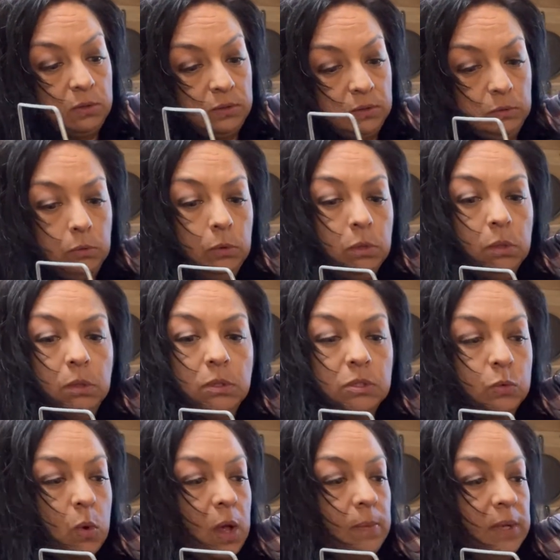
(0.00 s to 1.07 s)
one. It's
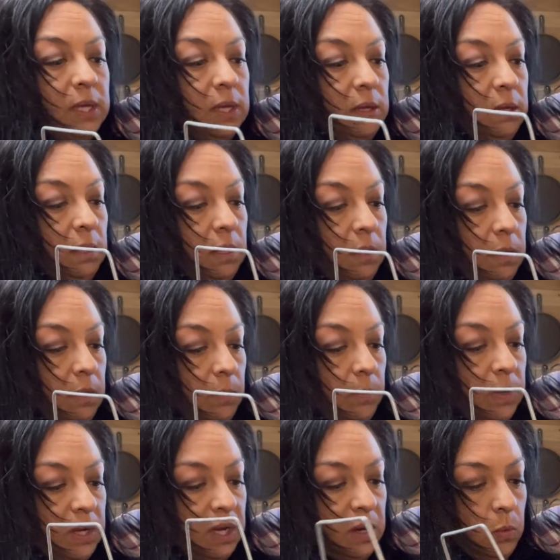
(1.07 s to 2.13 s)
wobbly,
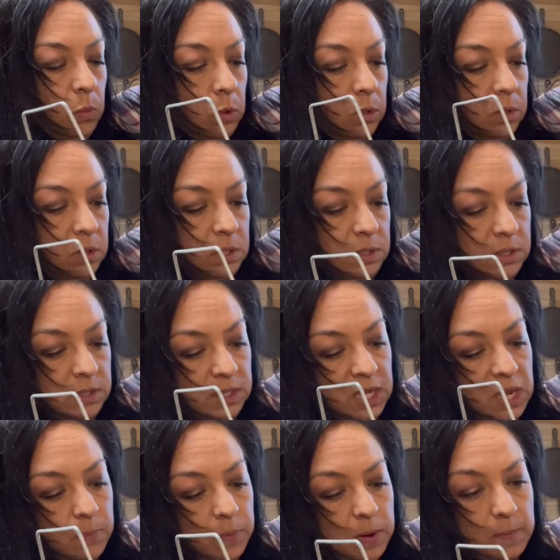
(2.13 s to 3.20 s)
but it will
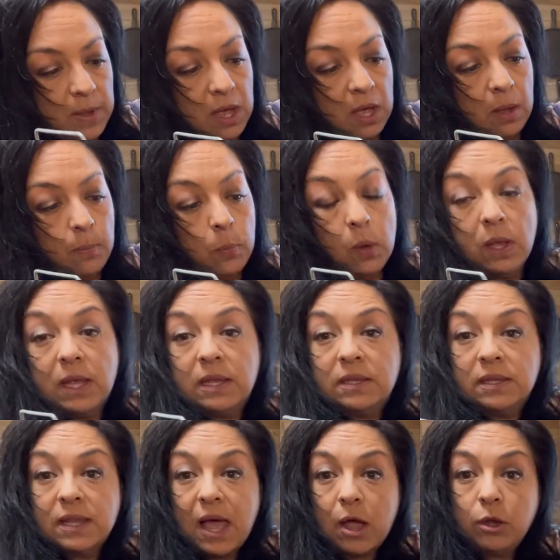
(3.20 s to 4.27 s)
keep them up and
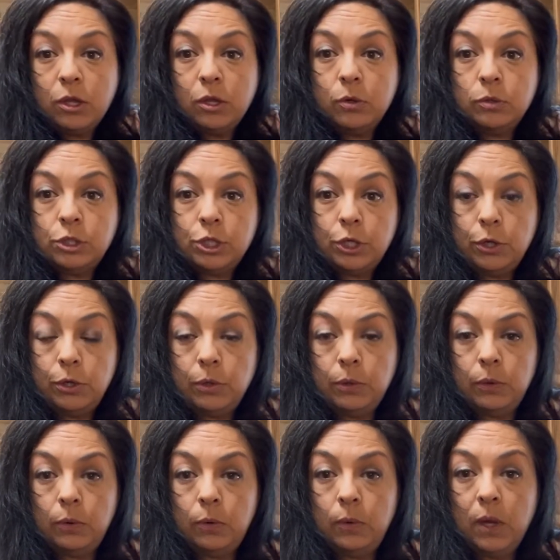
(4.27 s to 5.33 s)
allow you
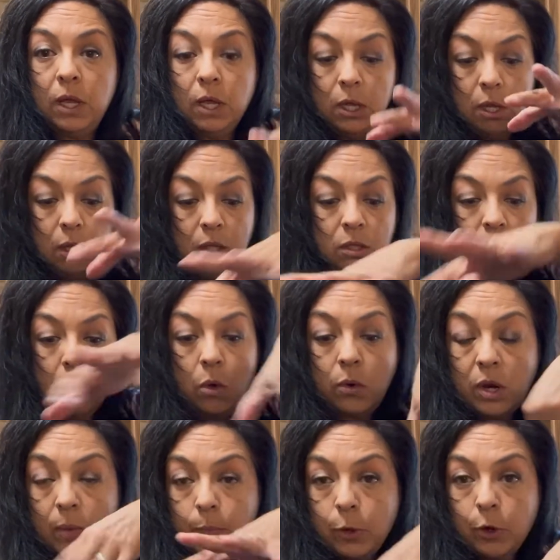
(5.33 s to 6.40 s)
to load
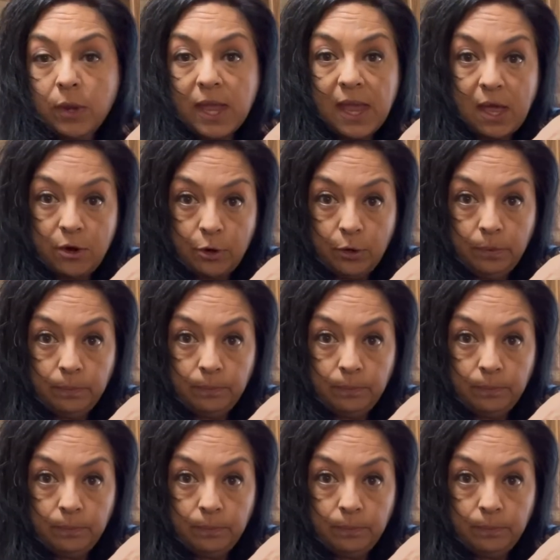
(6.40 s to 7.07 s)
up your canner.